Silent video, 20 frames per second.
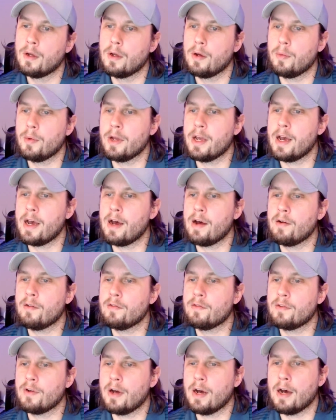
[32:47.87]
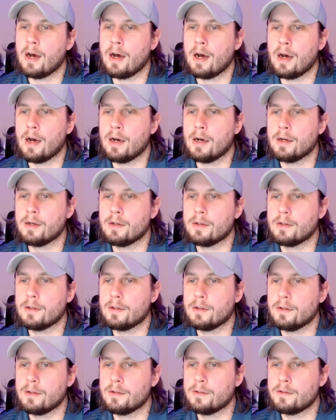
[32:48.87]
We have
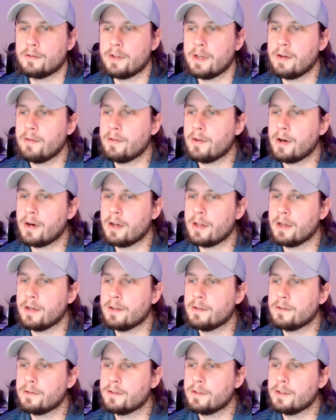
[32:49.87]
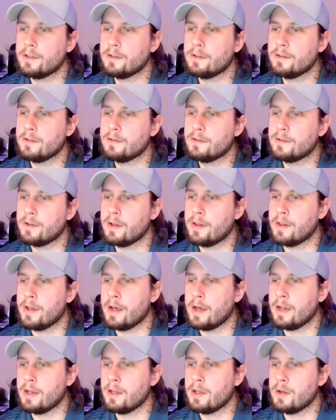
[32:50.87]
saved audiences, and
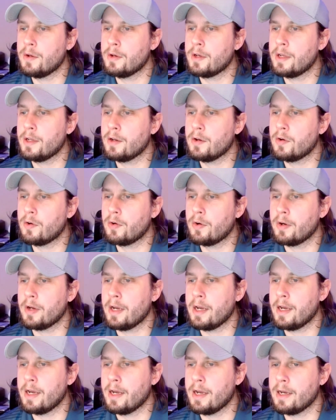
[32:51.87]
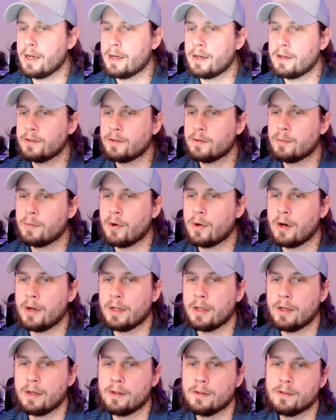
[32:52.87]
then you can create a custom
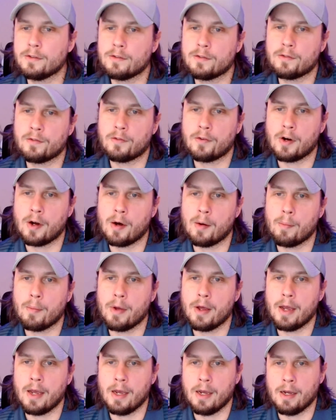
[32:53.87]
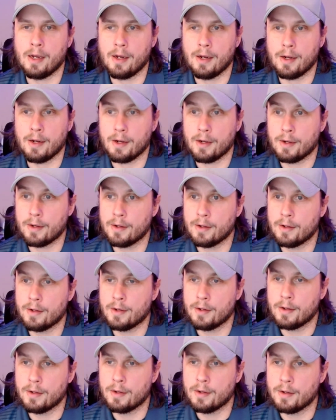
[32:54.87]
audience from a
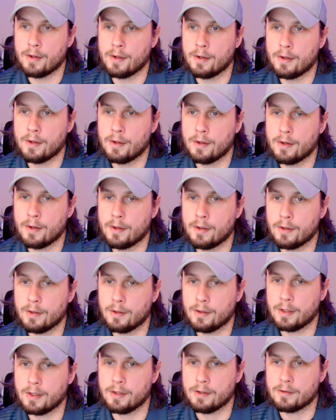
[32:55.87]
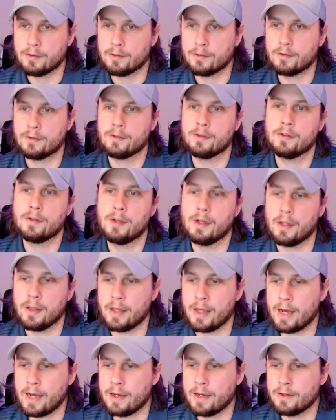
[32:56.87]
list, and
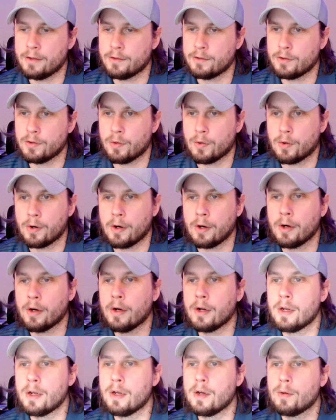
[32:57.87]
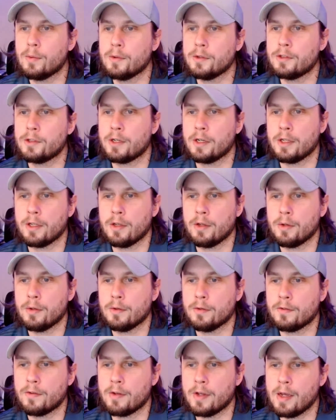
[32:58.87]
that is what you're going to
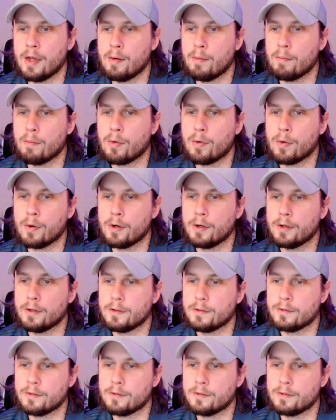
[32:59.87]
use to import.